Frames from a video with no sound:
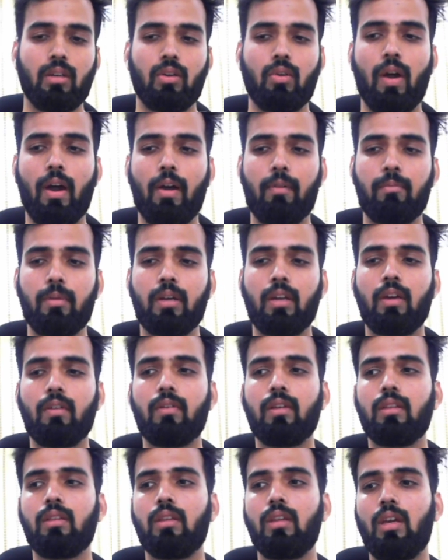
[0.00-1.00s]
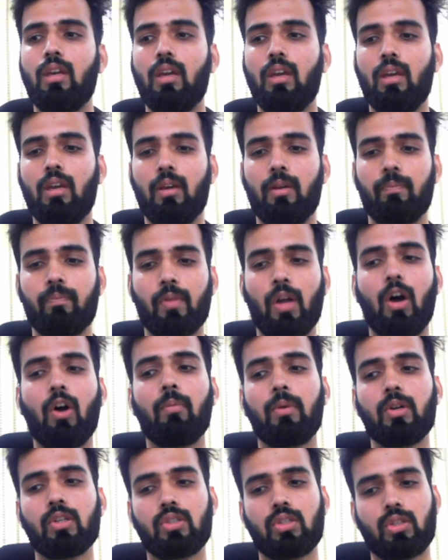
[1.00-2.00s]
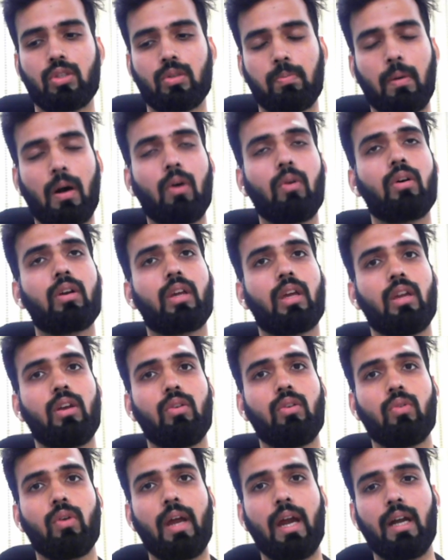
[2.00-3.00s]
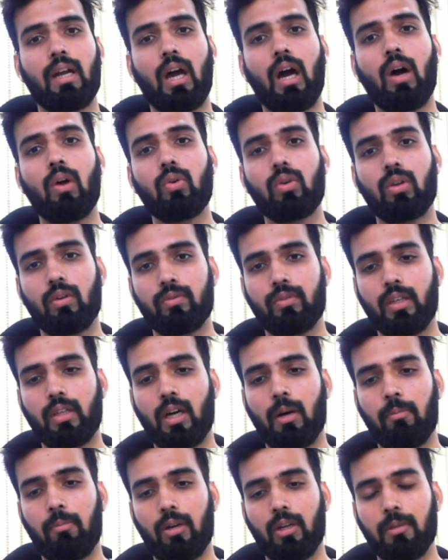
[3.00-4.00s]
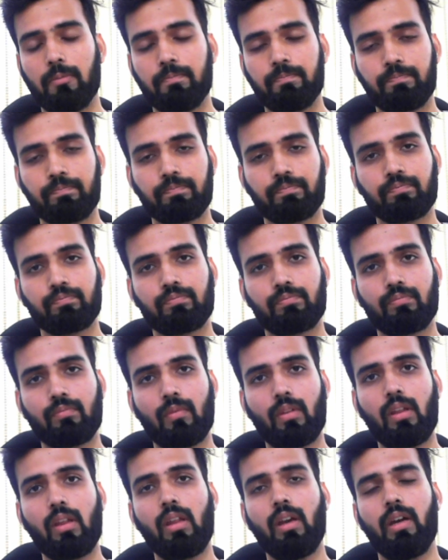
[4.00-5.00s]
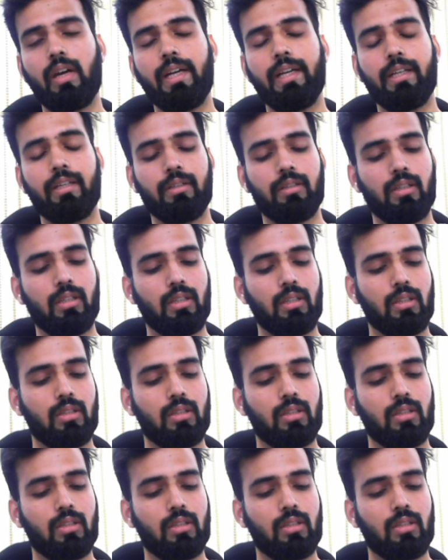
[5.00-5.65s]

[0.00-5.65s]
you have been given the how much power can you get out of the coupler, right?